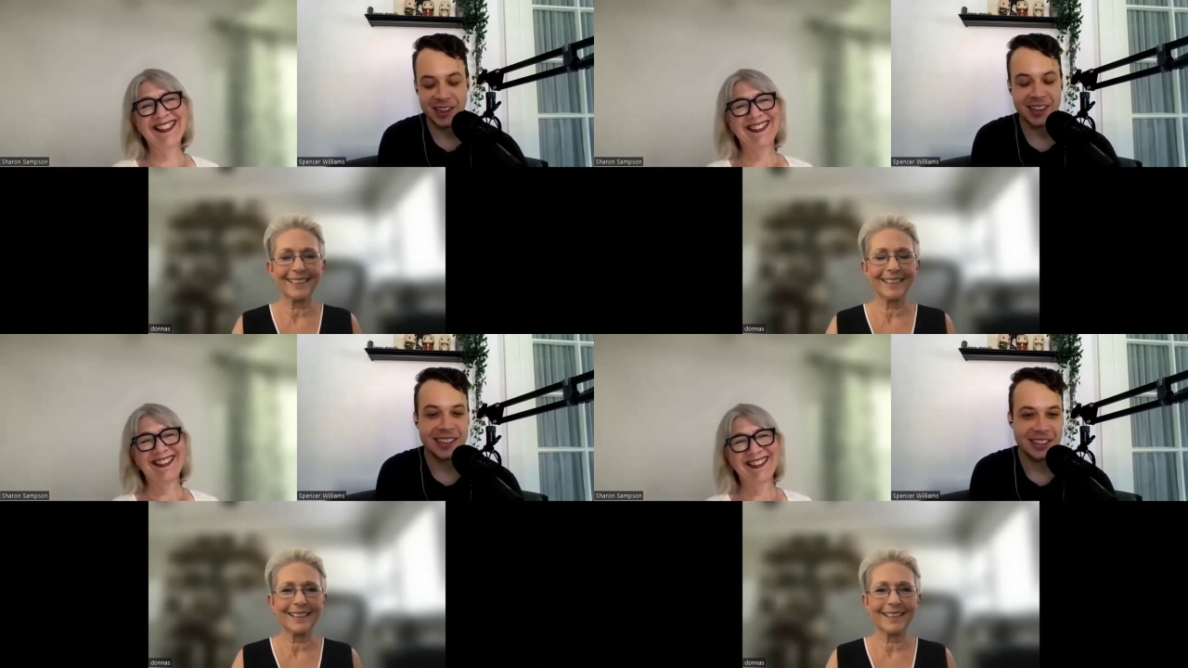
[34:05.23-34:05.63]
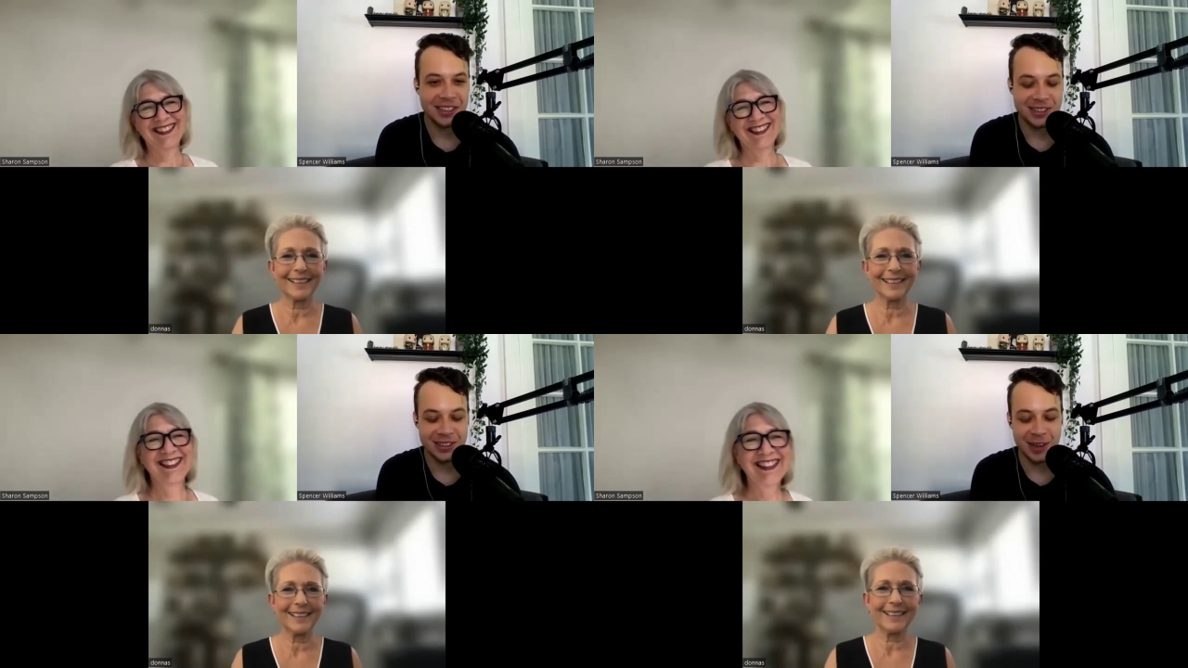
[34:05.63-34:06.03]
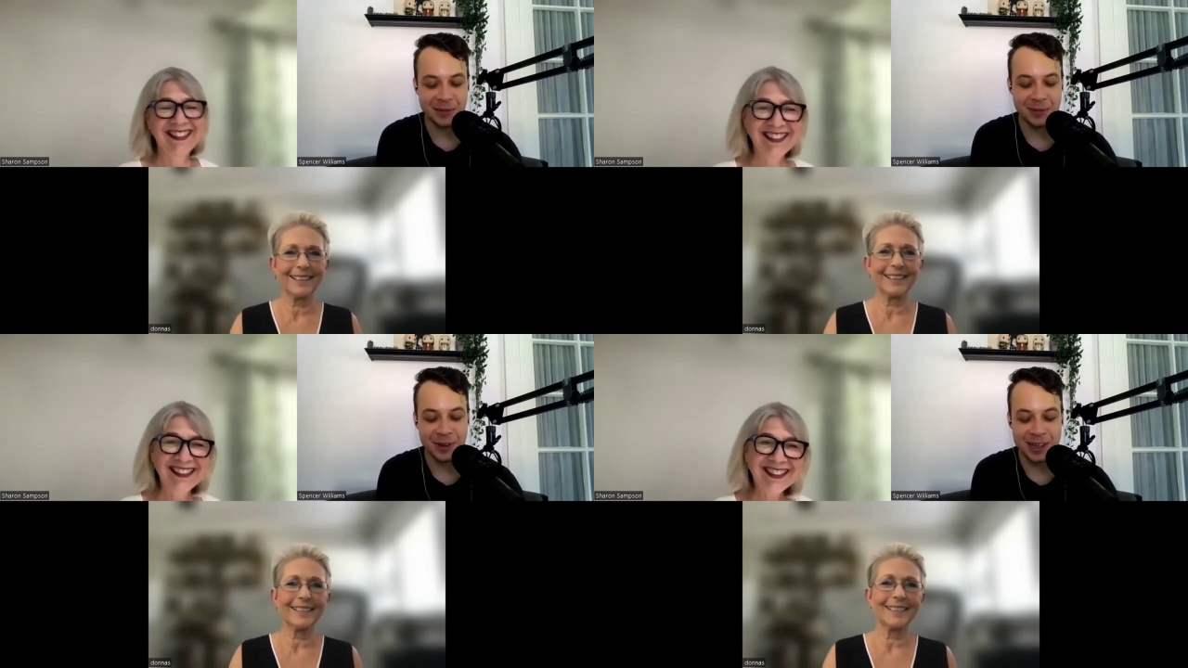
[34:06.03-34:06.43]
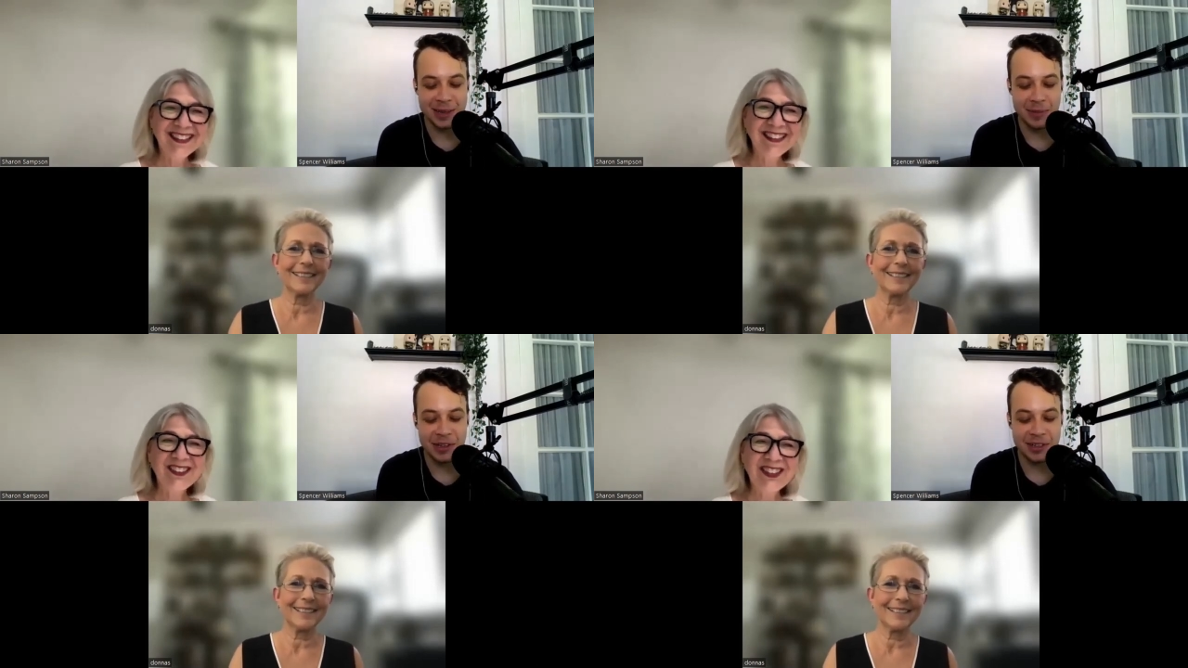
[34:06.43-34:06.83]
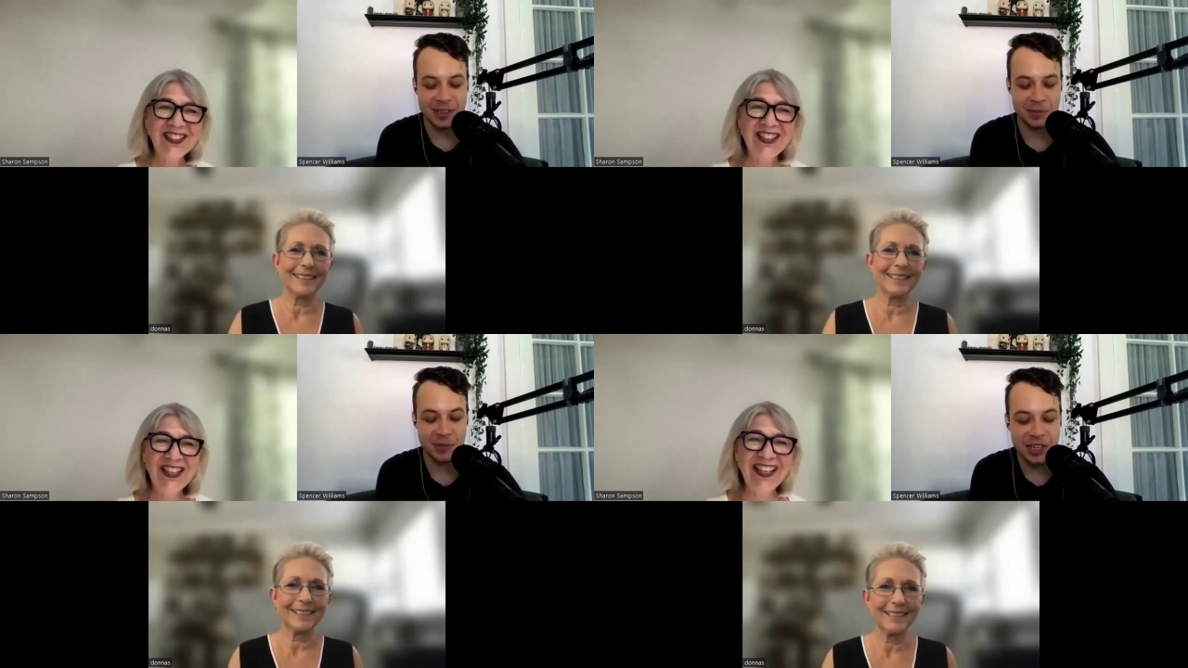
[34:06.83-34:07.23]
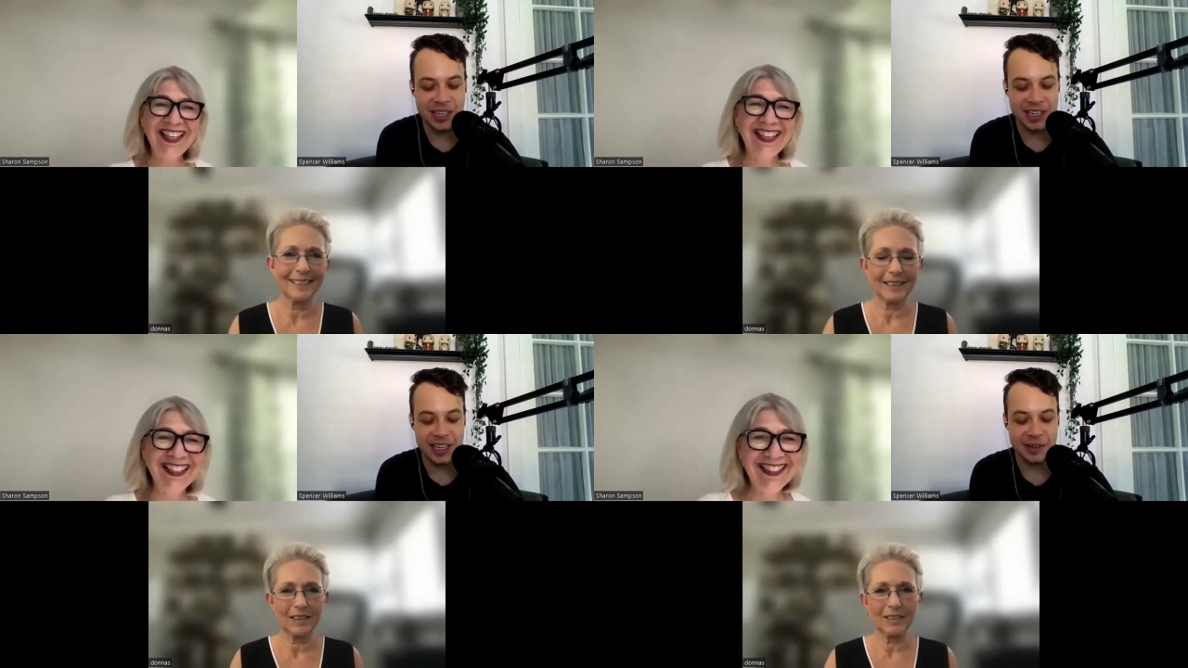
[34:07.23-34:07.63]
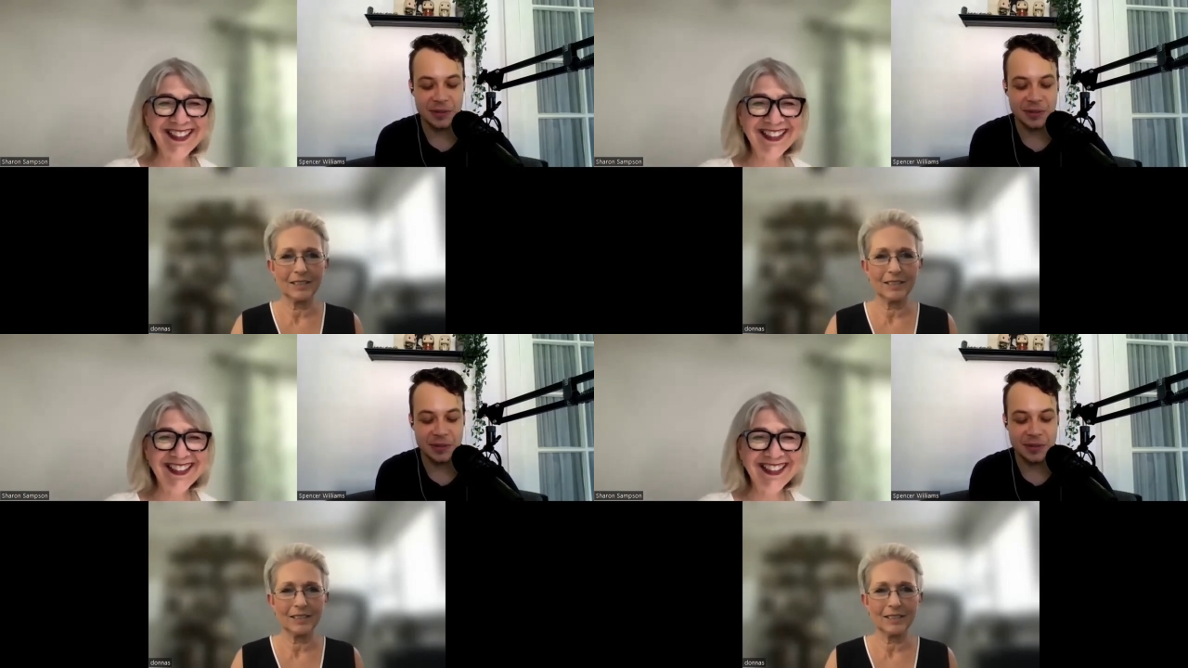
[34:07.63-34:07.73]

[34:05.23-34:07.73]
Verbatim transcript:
Speaker 1: all. You two have really built a community,